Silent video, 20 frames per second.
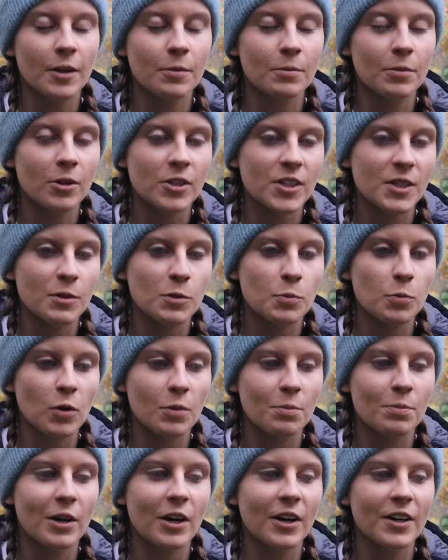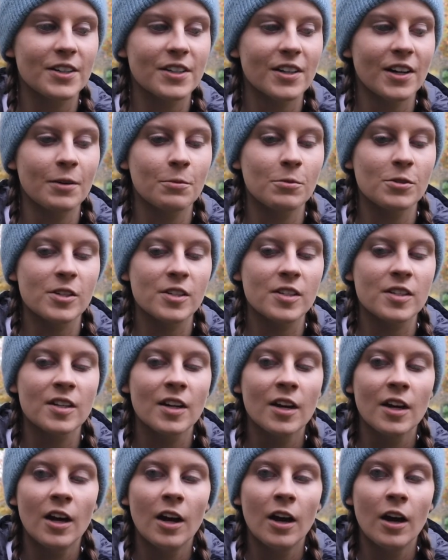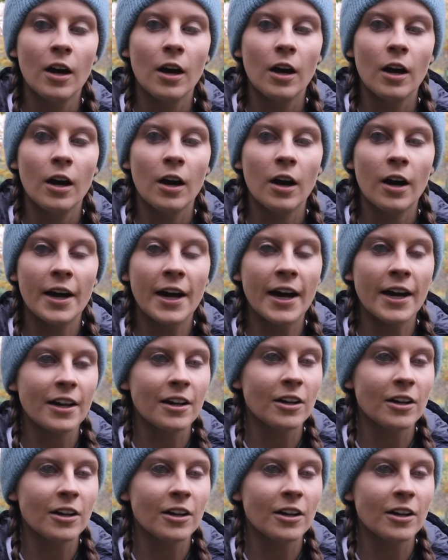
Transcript: and because I was born blind. I had a